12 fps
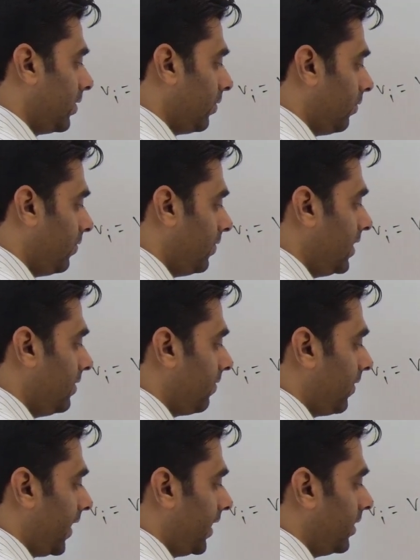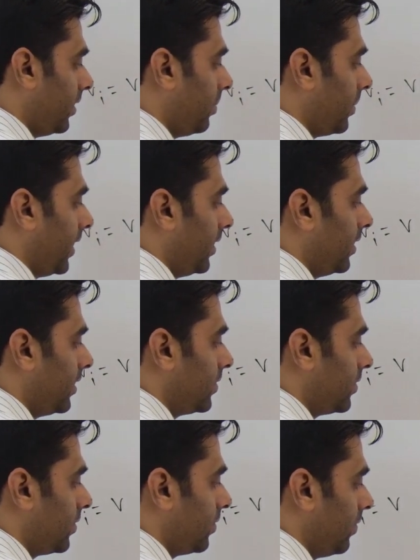V final
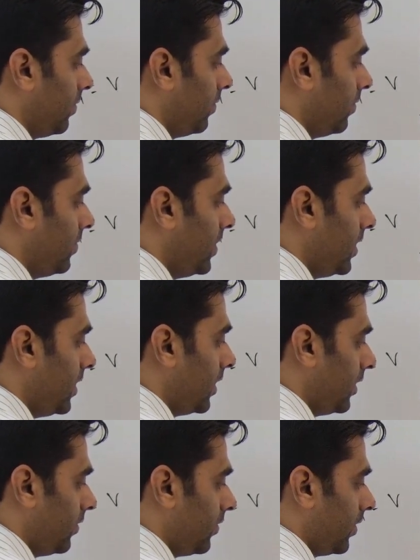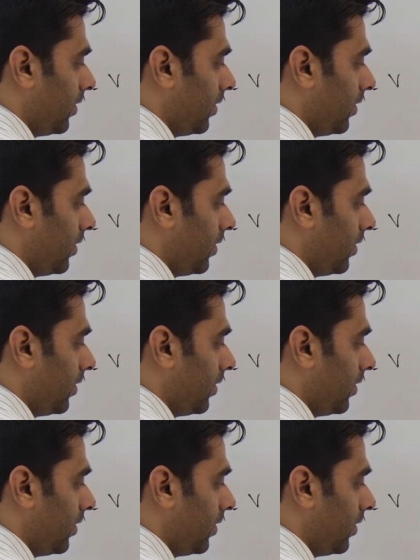minus V initial.